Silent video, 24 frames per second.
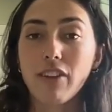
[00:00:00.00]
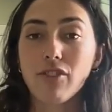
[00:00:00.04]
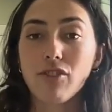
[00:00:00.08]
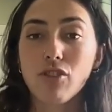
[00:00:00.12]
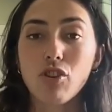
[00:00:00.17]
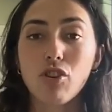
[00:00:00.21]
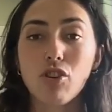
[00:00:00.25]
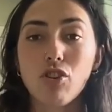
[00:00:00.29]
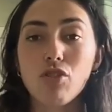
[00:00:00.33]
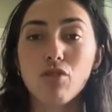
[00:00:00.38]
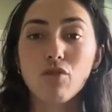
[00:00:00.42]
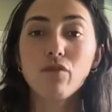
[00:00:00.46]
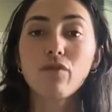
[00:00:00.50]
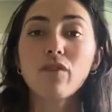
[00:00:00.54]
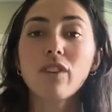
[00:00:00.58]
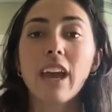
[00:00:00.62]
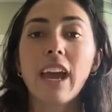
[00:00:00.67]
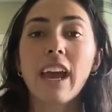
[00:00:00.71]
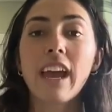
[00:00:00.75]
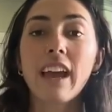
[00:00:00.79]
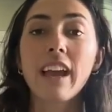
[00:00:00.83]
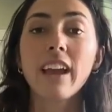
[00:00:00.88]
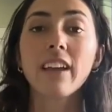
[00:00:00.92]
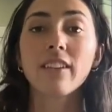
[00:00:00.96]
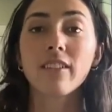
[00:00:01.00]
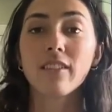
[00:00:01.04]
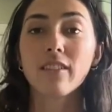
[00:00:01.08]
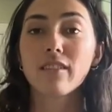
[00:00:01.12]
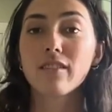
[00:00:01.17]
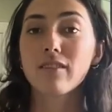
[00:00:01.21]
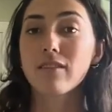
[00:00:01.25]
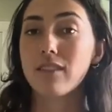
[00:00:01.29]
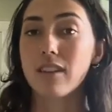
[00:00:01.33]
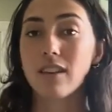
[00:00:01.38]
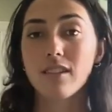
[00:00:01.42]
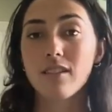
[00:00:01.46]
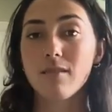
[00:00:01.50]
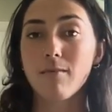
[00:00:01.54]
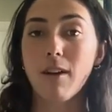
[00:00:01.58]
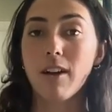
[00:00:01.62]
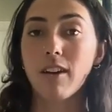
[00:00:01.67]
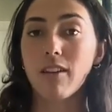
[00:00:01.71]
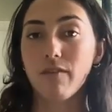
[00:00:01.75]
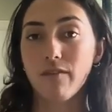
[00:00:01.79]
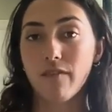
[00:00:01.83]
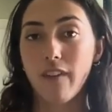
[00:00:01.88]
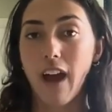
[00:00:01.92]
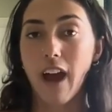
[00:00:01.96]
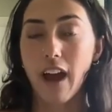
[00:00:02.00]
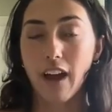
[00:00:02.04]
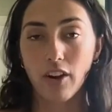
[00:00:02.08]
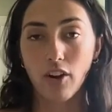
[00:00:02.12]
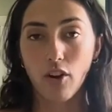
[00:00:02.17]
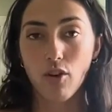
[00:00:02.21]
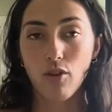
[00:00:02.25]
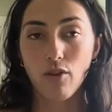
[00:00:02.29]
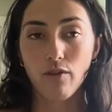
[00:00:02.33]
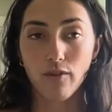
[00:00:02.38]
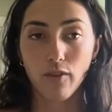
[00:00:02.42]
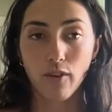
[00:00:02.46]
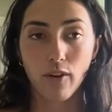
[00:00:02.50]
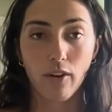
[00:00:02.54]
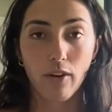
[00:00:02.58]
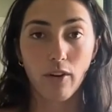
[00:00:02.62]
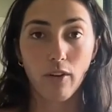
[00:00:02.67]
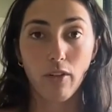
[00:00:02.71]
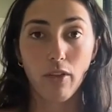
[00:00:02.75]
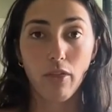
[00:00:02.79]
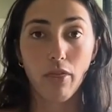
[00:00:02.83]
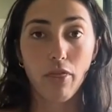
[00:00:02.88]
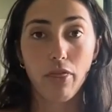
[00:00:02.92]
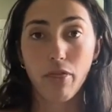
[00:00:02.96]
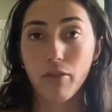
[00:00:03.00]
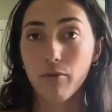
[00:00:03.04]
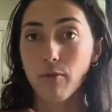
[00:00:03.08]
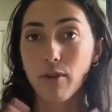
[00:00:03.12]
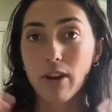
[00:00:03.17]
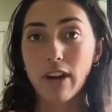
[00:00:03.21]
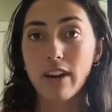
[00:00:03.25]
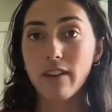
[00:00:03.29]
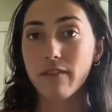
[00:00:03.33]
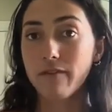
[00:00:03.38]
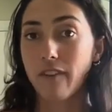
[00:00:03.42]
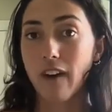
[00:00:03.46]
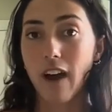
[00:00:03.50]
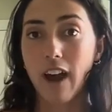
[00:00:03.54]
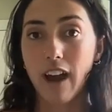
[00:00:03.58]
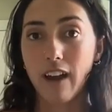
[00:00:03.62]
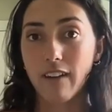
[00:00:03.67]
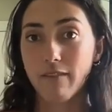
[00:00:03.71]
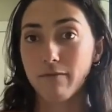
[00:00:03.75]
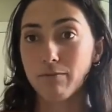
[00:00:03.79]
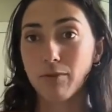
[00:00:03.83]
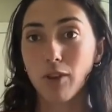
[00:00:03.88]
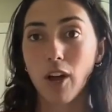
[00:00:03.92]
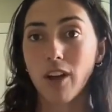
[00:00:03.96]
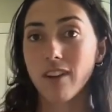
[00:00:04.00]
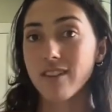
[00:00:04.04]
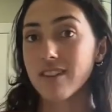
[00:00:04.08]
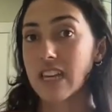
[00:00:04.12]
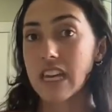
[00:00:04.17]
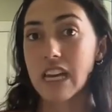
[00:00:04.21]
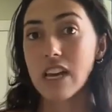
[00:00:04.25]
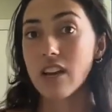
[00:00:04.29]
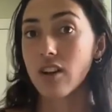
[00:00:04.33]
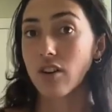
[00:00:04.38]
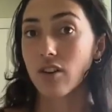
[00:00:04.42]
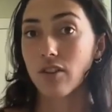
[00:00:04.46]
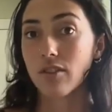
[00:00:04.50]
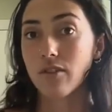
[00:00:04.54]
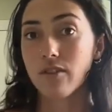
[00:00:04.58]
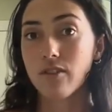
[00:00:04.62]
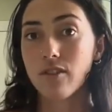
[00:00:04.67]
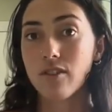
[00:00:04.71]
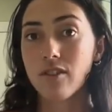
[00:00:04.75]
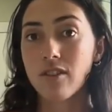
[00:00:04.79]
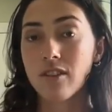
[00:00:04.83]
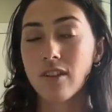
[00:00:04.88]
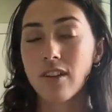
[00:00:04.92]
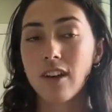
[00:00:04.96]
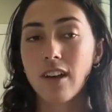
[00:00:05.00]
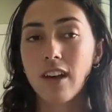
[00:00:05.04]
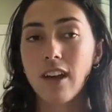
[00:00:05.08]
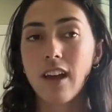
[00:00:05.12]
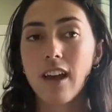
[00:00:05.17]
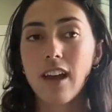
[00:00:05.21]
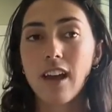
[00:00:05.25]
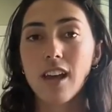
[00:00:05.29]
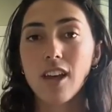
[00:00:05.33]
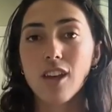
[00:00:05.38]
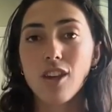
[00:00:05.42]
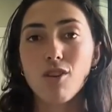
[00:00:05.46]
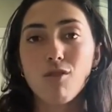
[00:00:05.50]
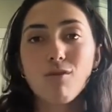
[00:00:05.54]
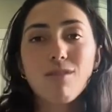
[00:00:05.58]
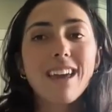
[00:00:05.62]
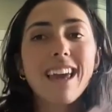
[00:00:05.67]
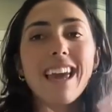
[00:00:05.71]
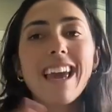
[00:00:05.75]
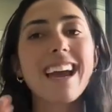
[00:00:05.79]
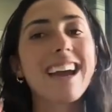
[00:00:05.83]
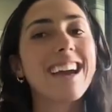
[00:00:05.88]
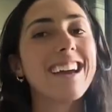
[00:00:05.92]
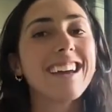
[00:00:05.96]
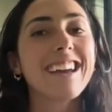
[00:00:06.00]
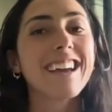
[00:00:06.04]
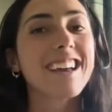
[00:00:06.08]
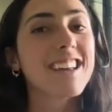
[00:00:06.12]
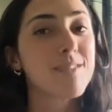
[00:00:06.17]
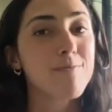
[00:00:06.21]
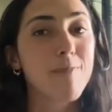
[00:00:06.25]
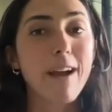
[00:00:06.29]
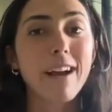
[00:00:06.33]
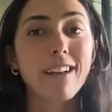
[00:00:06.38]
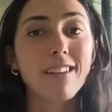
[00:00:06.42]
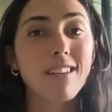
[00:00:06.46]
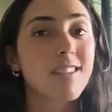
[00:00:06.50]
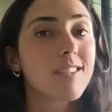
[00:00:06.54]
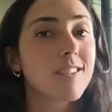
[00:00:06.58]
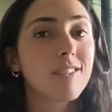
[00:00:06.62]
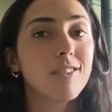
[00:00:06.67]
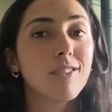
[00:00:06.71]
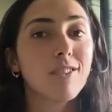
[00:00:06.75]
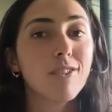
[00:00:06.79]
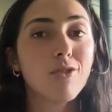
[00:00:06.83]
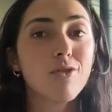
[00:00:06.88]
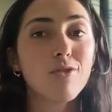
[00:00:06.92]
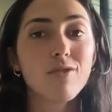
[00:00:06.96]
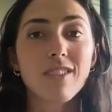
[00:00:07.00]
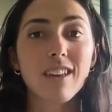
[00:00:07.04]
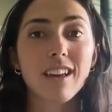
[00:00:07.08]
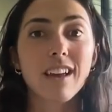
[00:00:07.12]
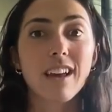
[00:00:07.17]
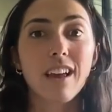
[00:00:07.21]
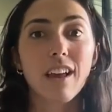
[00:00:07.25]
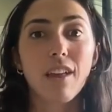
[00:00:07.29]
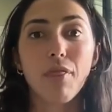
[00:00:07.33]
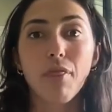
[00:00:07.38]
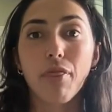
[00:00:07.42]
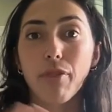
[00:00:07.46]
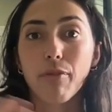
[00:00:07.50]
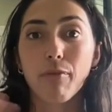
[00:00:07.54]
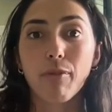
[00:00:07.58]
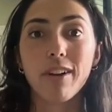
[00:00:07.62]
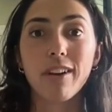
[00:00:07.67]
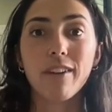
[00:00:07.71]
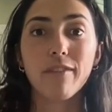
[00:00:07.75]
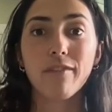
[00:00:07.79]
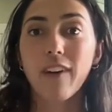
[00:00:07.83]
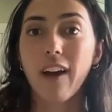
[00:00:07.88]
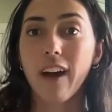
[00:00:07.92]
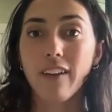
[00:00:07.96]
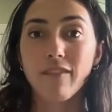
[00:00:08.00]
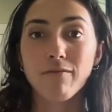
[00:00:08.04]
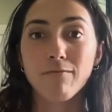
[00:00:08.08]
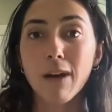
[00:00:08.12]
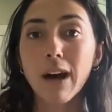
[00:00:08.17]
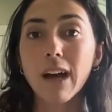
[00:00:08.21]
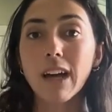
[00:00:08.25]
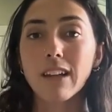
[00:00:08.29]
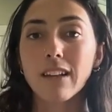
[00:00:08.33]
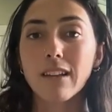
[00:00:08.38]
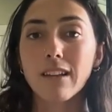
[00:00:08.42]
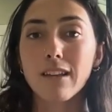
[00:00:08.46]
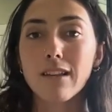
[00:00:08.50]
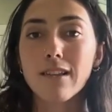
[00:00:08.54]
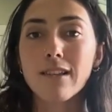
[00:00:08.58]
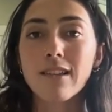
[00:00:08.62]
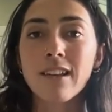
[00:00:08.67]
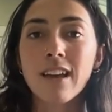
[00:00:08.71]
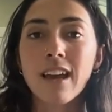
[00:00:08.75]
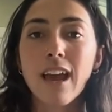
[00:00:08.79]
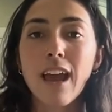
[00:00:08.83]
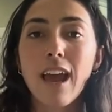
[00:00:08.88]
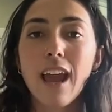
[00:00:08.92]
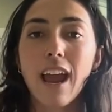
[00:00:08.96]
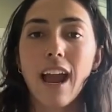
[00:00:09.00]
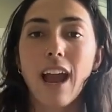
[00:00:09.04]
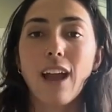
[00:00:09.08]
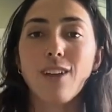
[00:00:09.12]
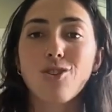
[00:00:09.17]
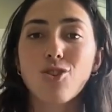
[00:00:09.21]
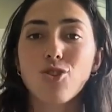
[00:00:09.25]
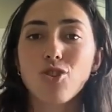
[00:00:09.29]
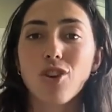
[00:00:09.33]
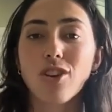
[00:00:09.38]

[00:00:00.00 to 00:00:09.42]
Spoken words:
so you've gained this amount of fat over 3 to 5 plus years. You can't expect it to lose it in 3 to 5 months. It's